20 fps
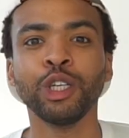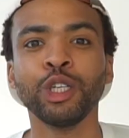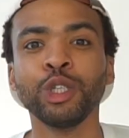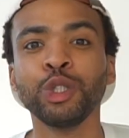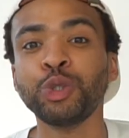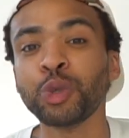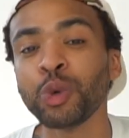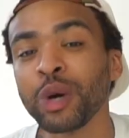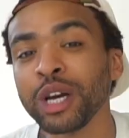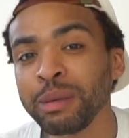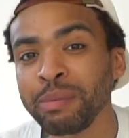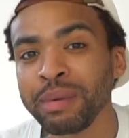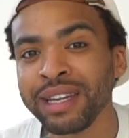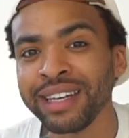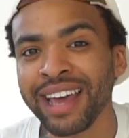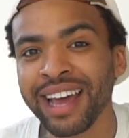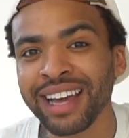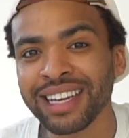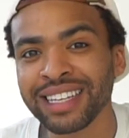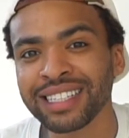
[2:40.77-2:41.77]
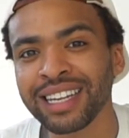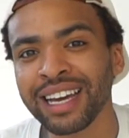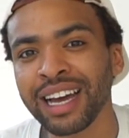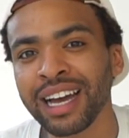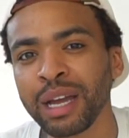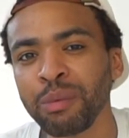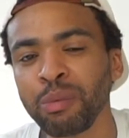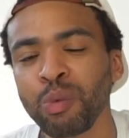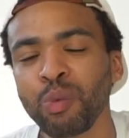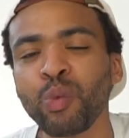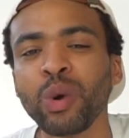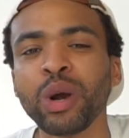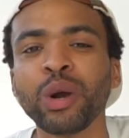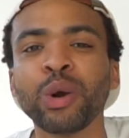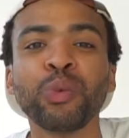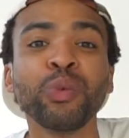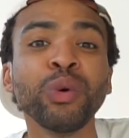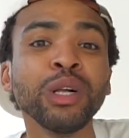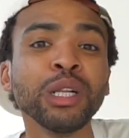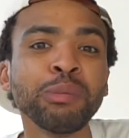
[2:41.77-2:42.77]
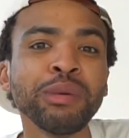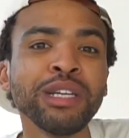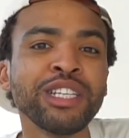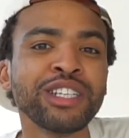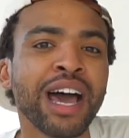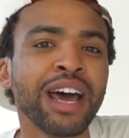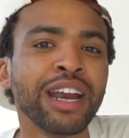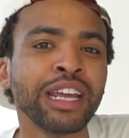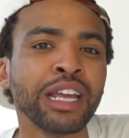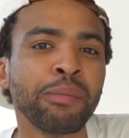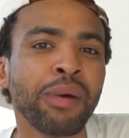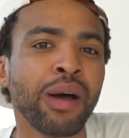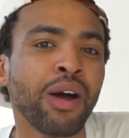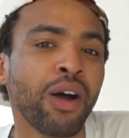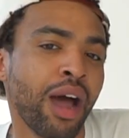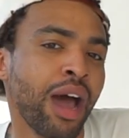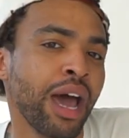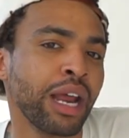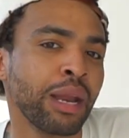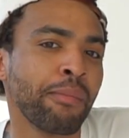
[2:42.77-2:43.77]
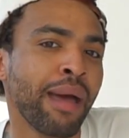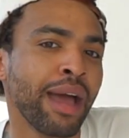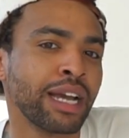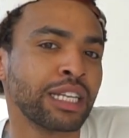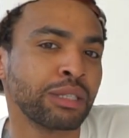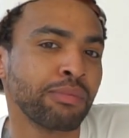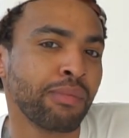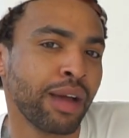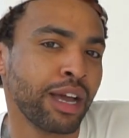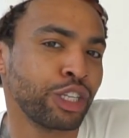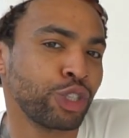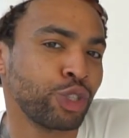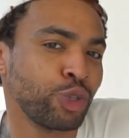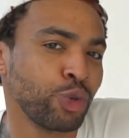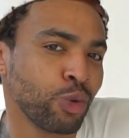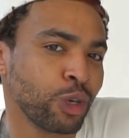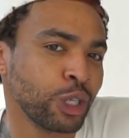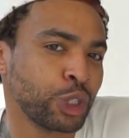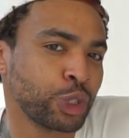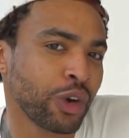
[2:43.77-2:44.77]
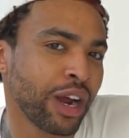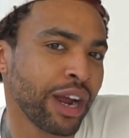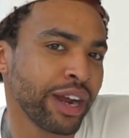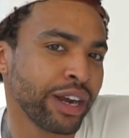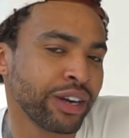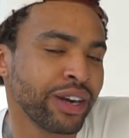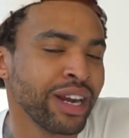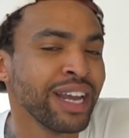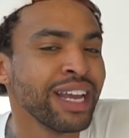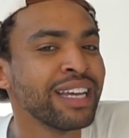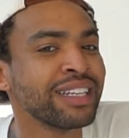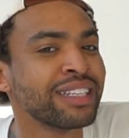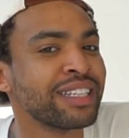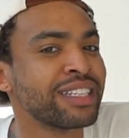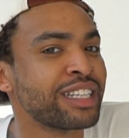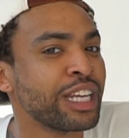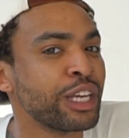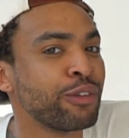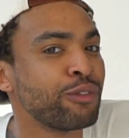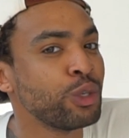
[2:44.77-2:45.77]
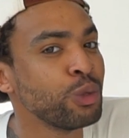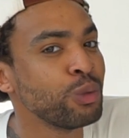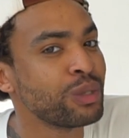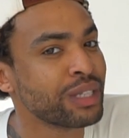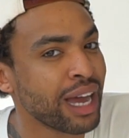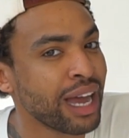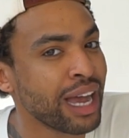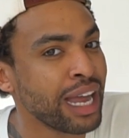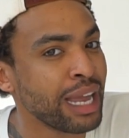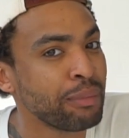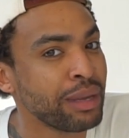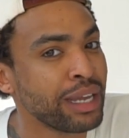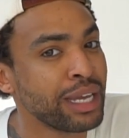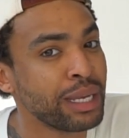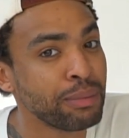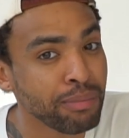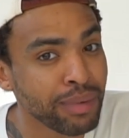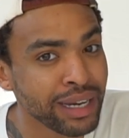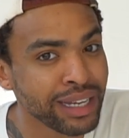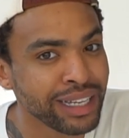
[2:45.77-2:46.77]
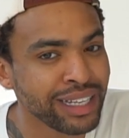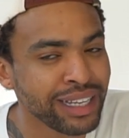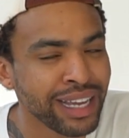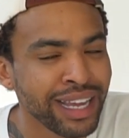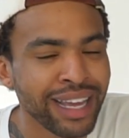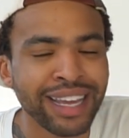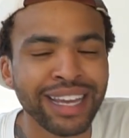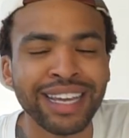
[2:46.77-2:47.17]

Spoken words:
Join me next time where we'll be chatting about how to maximize your dryer to save you time and money